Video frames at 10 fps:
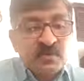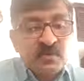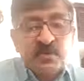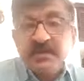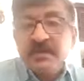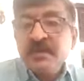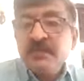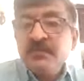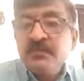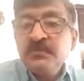or an
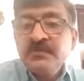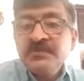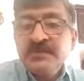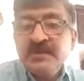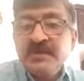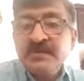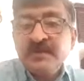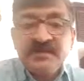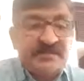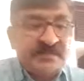acute
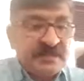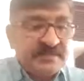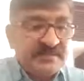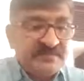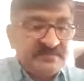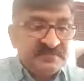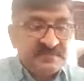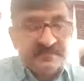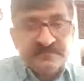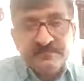respiratory tract
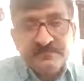infection,